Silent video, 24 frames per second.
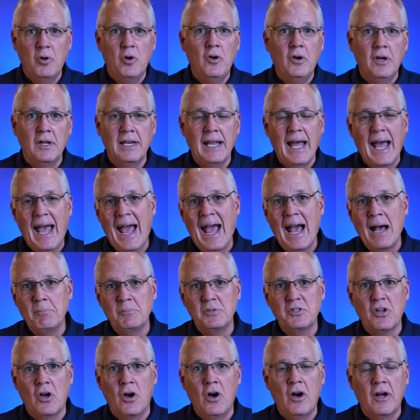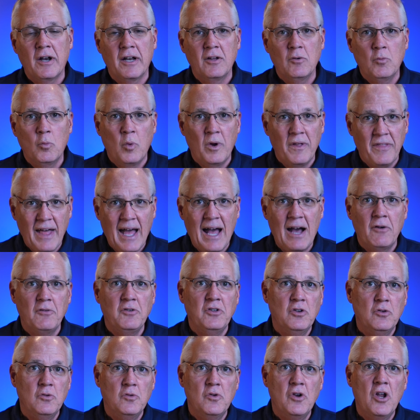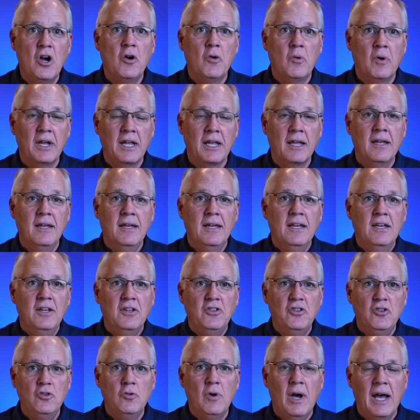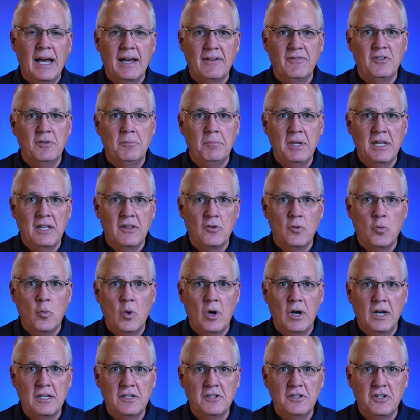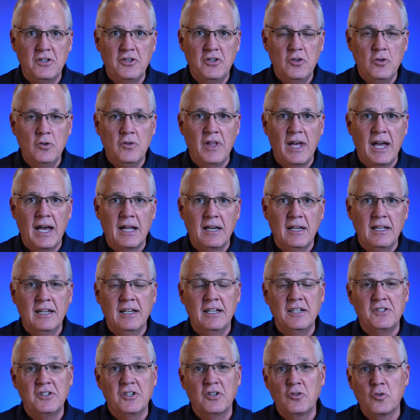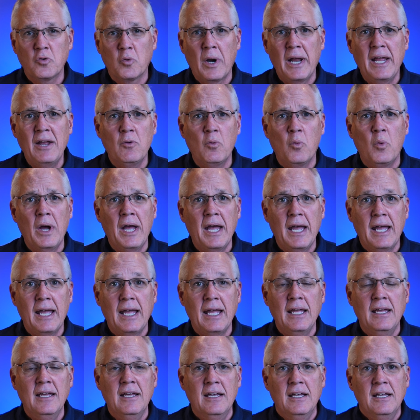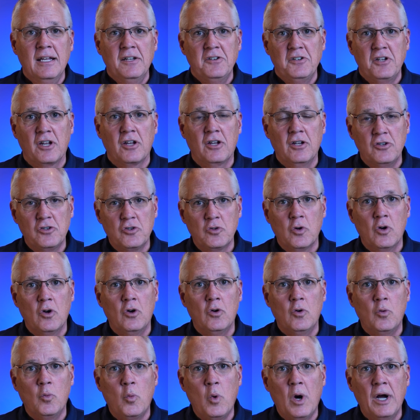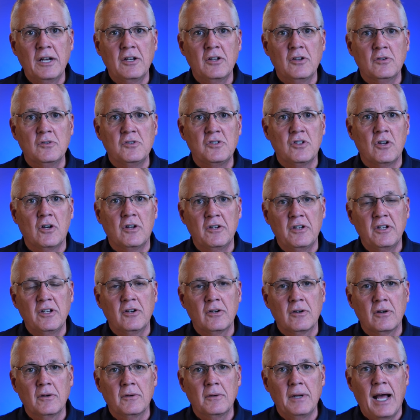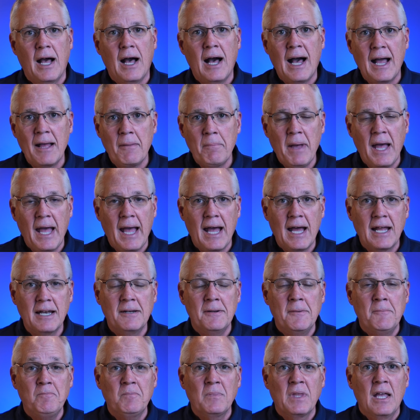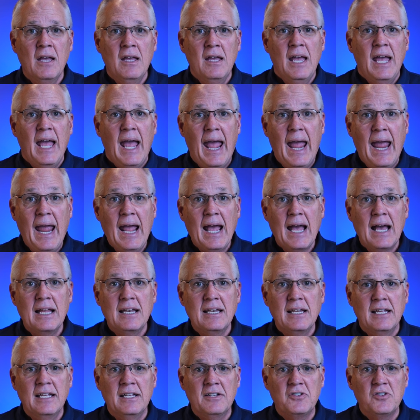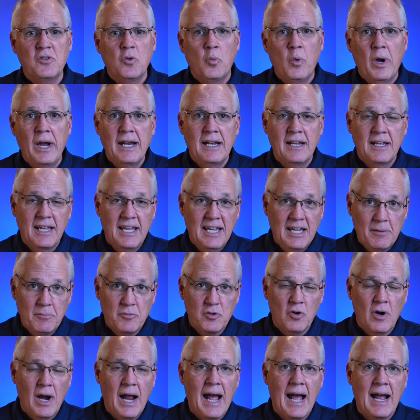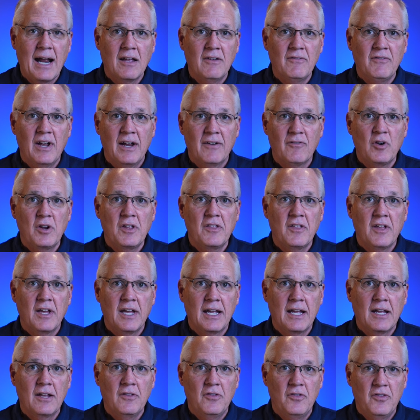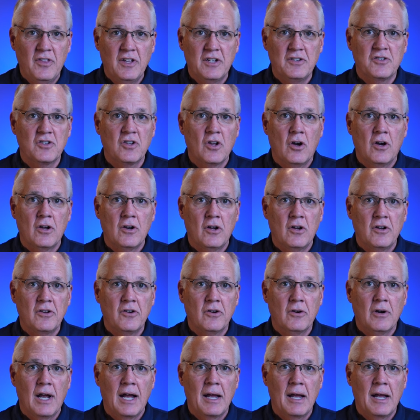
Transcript: put apps on it without you knowing. You have to be the one to do that. And it's a great way to control what goes onto your iPad. And it's a way to keep track of everything that's gone on your